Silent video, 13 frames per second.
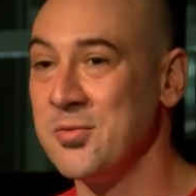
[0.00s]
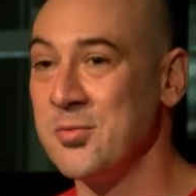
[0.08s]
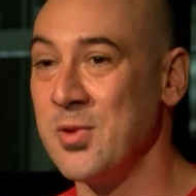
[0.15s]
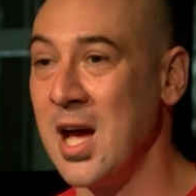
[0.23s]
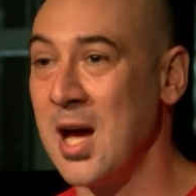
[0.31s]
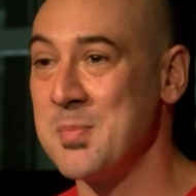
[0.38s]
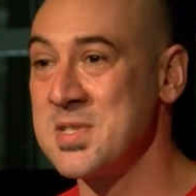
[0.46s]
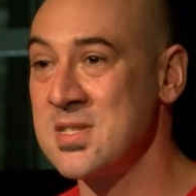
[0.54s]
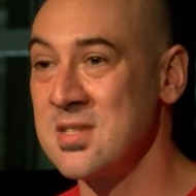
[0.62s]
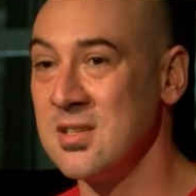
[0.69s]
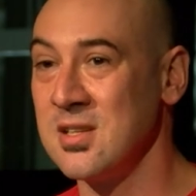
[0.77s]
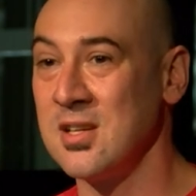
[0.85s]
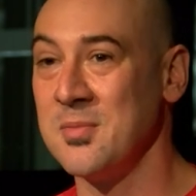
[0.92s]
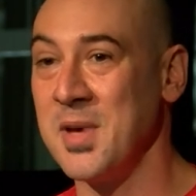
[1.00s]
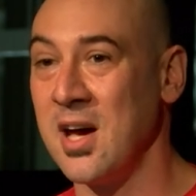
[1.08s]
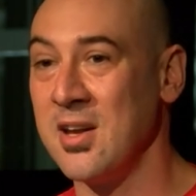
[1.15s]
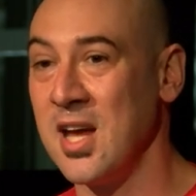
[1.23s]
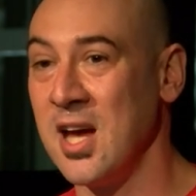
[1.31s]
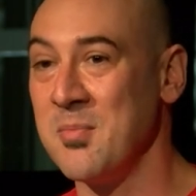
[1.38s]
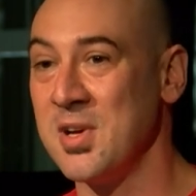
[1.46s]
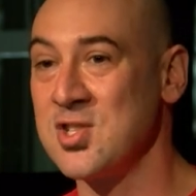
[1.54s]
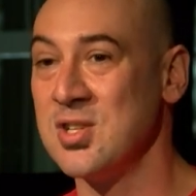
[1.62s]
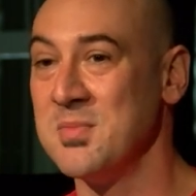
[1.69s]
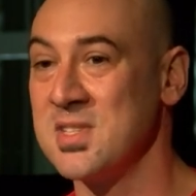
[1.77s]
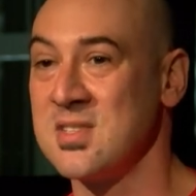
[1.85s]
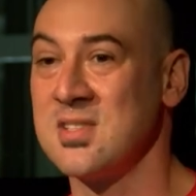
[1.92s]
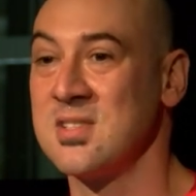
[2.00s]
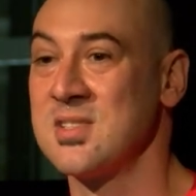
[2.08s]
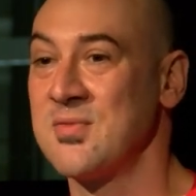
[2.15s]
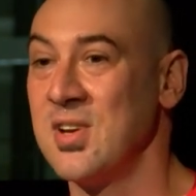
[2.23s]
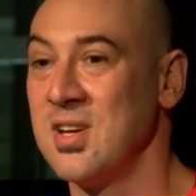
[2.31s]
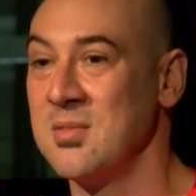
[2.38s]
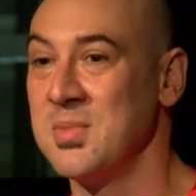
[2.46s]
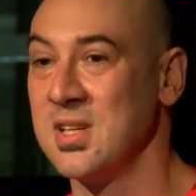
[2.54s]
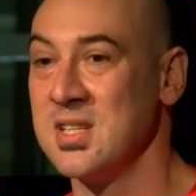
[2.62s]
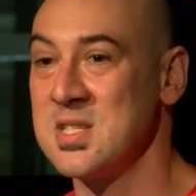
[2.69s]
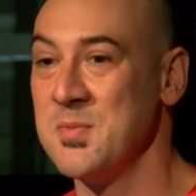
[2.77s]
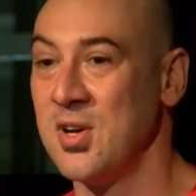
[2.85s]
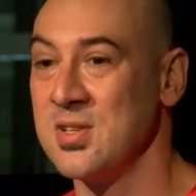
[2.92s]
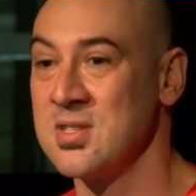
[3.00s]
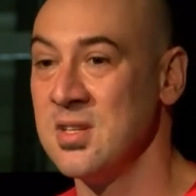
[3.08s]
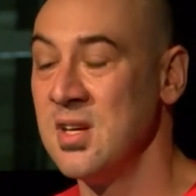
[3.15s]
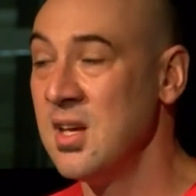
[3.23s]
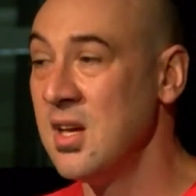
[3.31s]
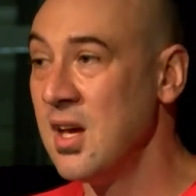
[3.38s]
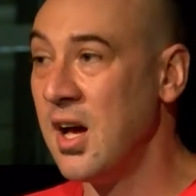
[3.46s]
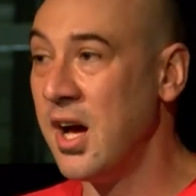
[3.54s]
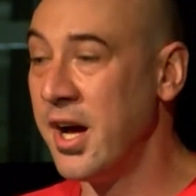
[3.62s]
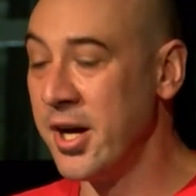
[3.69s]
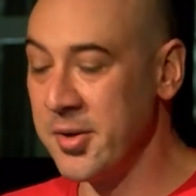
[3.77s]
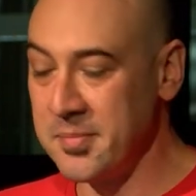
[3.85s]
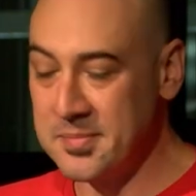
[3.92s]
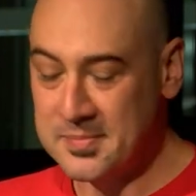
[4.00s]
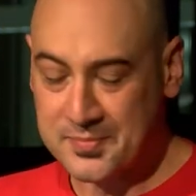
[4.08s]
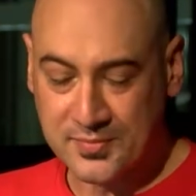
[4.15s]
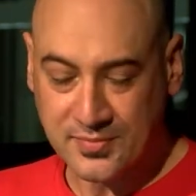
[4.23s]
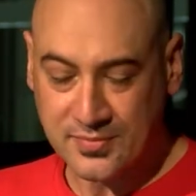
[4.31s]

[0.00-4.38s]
raps about how much he misses his friend Biggie Smalls. Um,